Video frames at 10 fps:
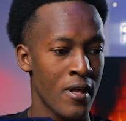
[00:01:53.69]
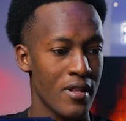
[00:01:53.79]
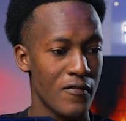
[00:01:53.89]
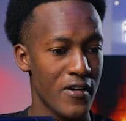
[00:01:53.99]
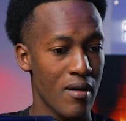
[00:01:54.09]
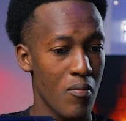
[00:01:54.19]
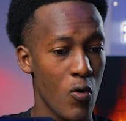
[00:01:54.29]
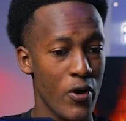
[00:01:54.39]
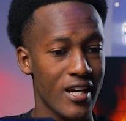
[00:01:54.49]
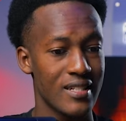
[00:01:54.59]
Then furthermore,
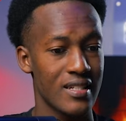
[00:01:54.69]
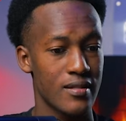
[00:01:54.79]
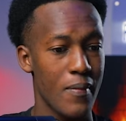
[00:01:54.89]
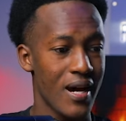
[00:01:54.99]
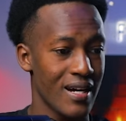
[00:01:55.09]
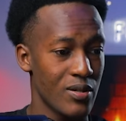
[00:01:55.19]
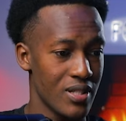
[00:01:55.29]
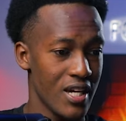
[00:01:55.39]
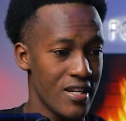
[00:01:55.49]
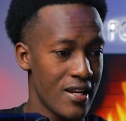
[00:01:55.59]
we can just mark
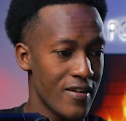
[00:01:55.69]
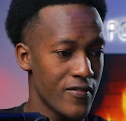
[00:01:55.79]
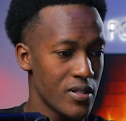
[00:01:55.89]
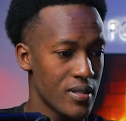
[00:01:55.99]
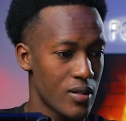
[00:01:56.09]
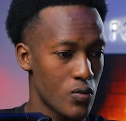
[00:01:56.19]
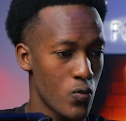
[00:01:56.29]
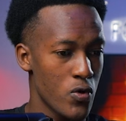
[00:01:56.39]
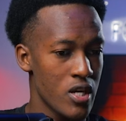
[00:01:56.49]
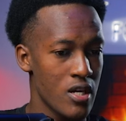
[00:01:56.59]
out any levels that
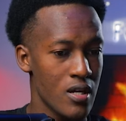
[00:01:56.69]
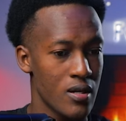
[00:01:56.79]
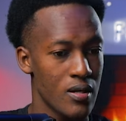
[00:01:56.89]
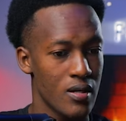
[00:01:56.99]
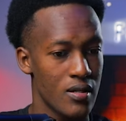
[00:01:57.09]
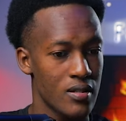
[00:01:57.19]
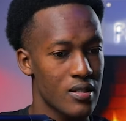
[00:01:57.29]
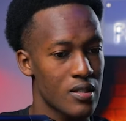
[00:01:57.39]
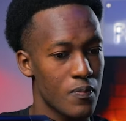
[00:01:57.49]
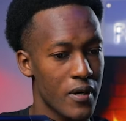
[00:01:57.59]
we
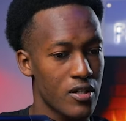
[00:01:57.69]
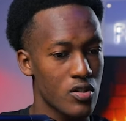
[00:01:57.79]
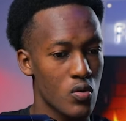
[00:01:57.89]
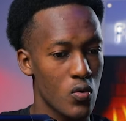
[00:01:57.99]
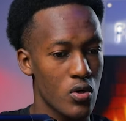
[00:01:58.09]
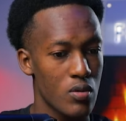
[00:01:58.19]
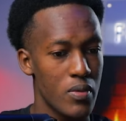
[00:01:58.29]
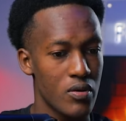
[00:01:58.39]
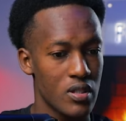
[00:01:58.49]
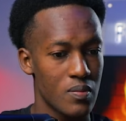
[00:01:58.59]
suspect could
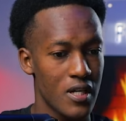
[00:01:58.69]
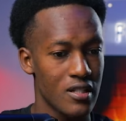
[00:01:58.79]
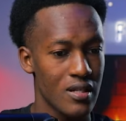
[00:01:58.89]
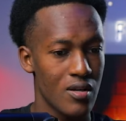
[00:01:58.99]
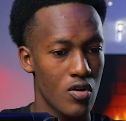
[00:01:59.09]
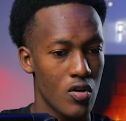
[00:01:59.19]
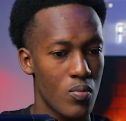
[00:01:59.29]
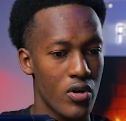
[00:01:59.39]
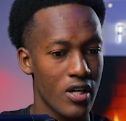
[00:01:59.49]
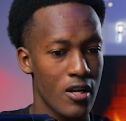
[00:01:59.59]
be respected or
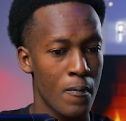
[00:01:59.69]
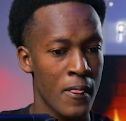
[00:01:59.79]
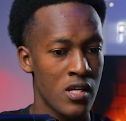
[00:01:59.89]
broken.